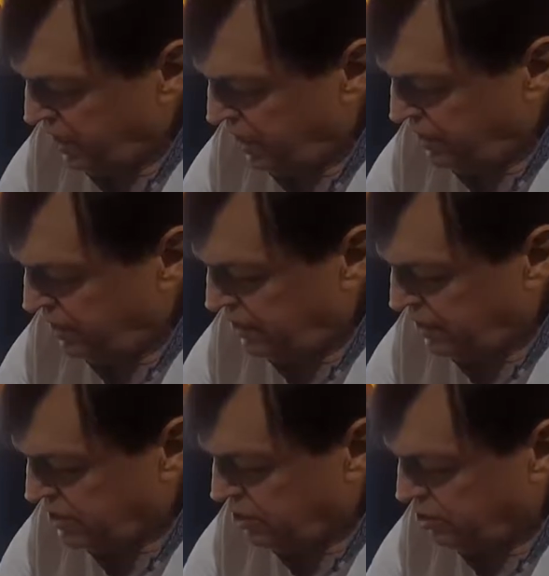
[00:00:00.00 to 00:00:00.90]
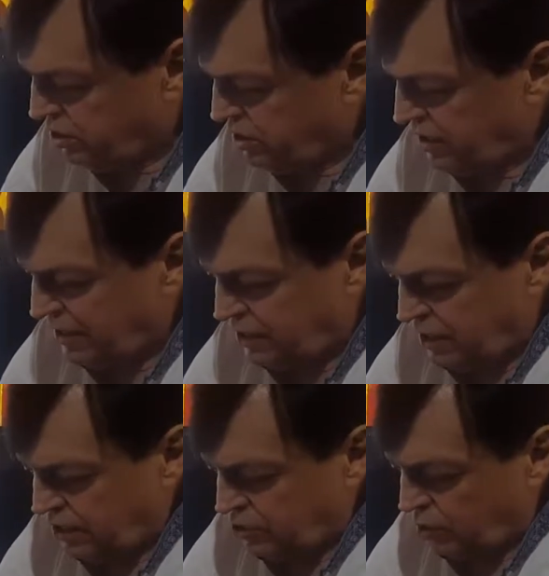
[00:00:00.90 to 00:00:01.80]
and it is not
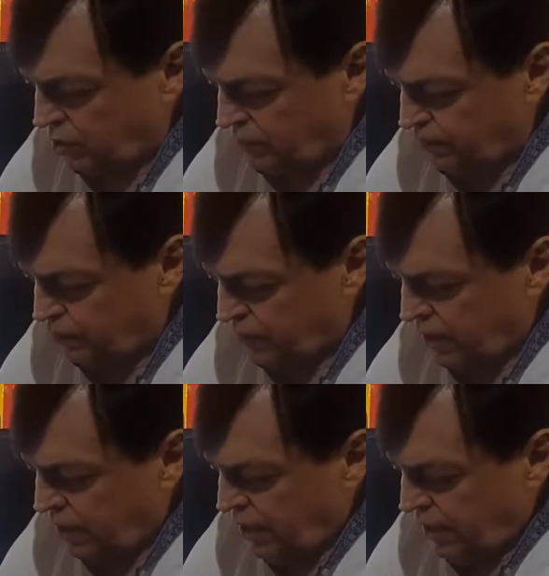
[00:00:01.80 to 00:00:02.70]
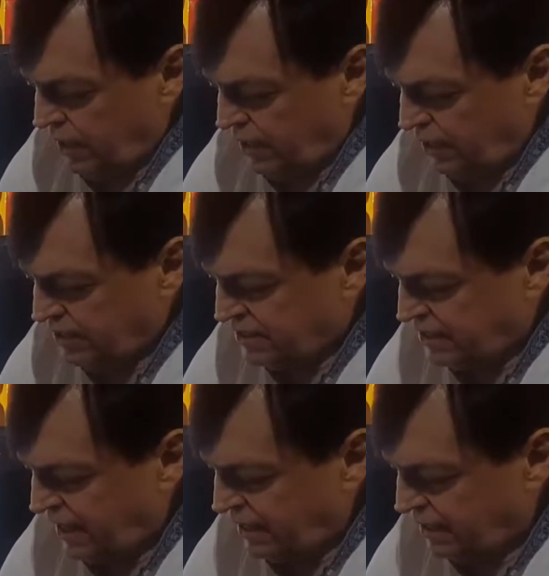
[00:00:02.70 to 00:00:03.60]
lethal at all.
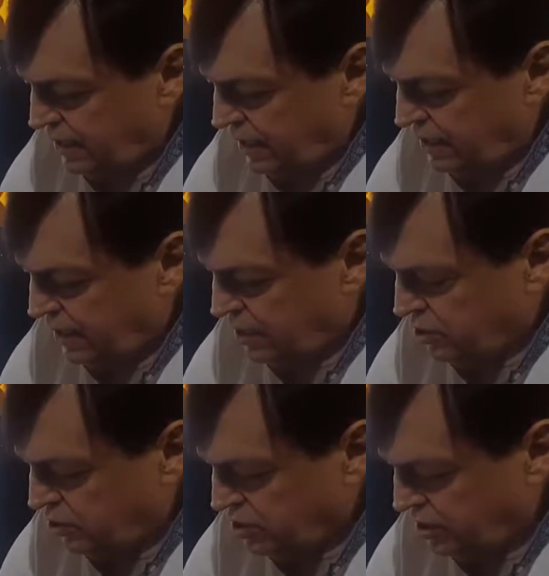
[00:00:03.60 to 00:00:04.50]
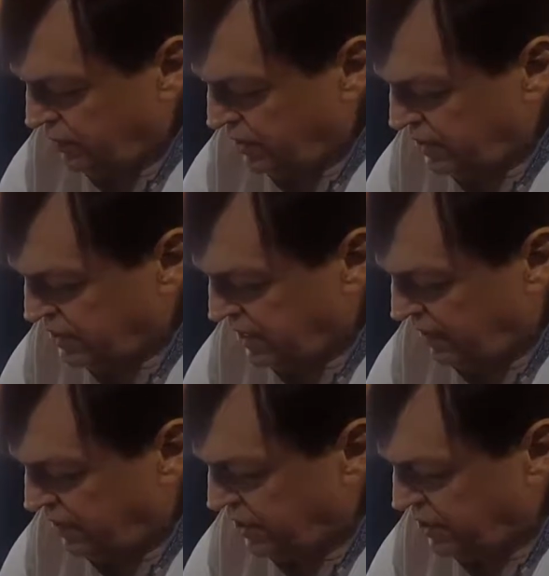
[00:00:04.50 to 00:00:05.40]
Instead, Nick Kostovic
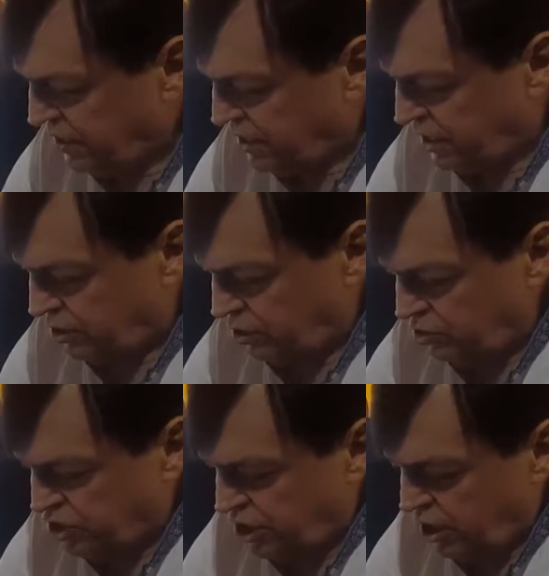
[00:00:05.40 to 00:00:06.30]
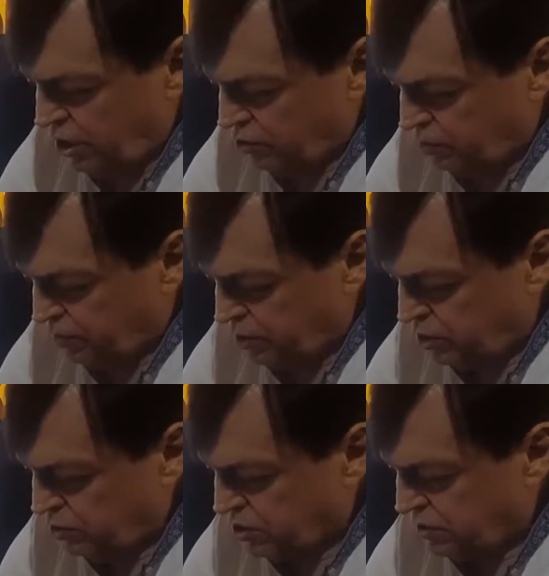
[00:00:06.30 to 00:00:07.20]
discovered the technology to
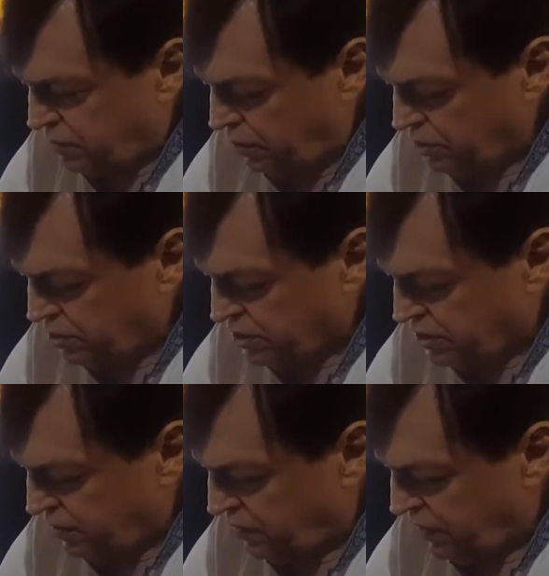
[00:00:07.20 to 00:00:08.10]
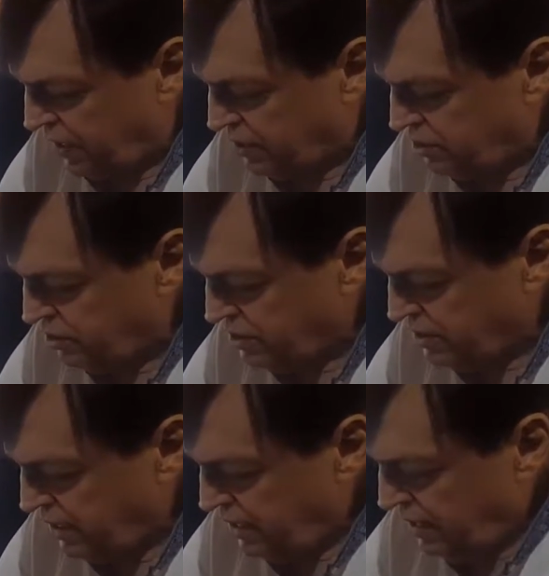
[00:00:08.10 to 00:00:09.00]
produce photons of electrons